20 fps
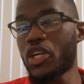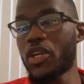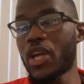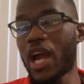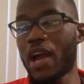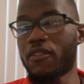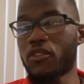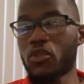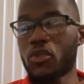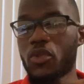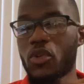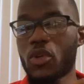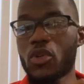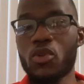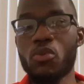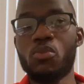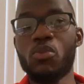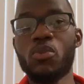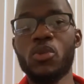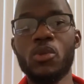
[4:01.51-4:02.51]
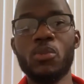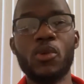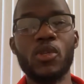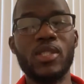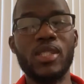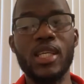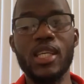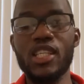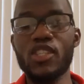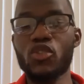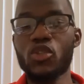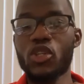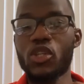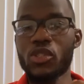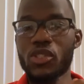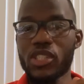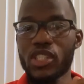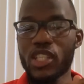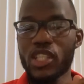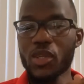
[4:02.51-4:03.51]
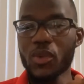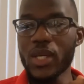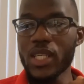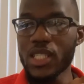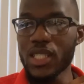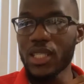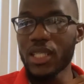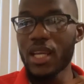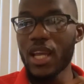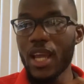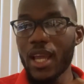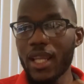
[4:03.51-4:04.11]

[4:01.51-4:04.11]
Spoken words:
you must take into consideration.